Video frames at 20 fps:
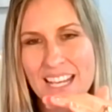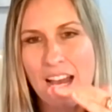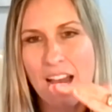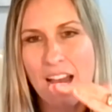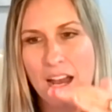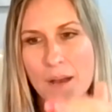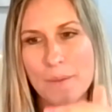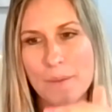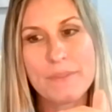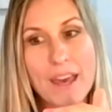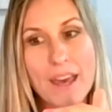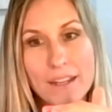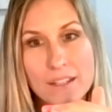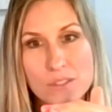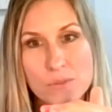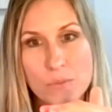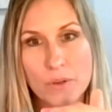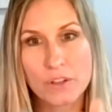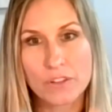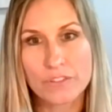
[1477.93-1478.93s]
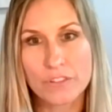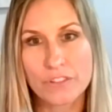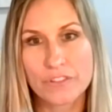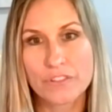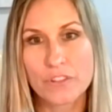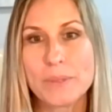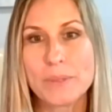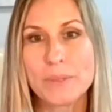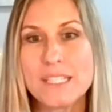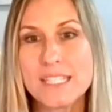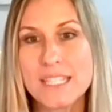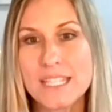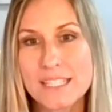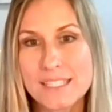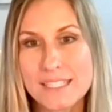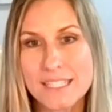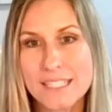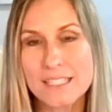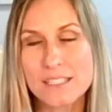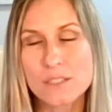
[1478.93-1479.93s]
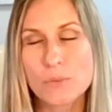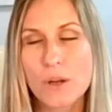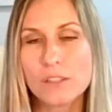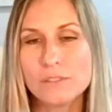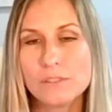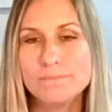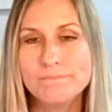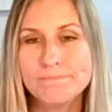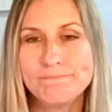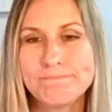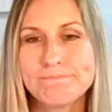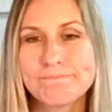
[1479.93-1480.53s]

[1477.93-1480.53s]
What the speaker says: That is wonderful for PTSD as well.